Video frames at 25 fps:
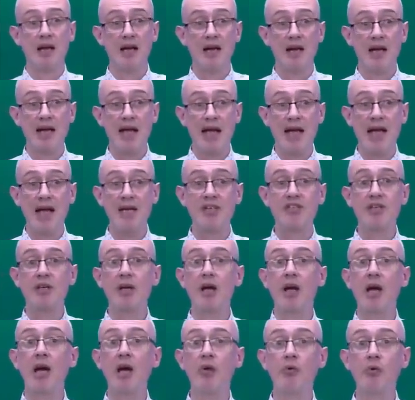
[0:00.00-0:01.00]
I add
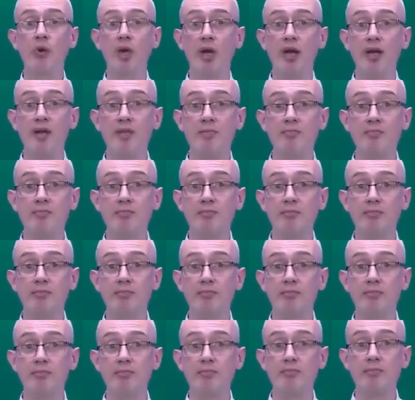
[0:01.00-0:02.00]
only.
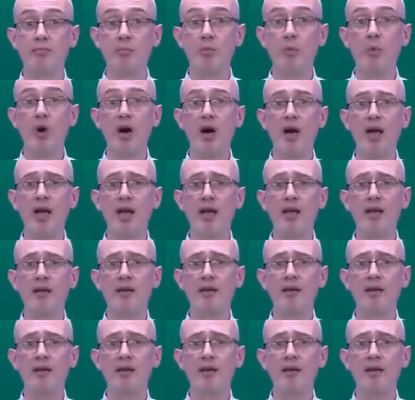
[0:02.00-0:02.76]
Why?